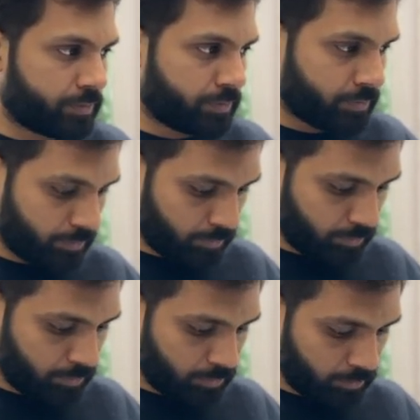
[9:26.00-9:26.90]

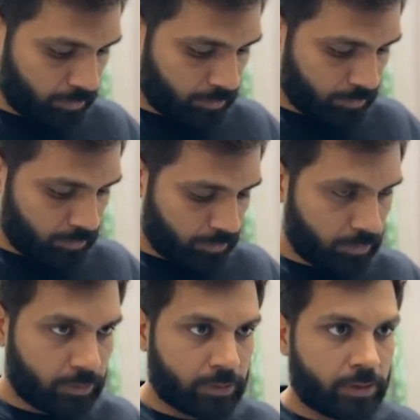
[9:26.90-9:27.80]
Nothing is said.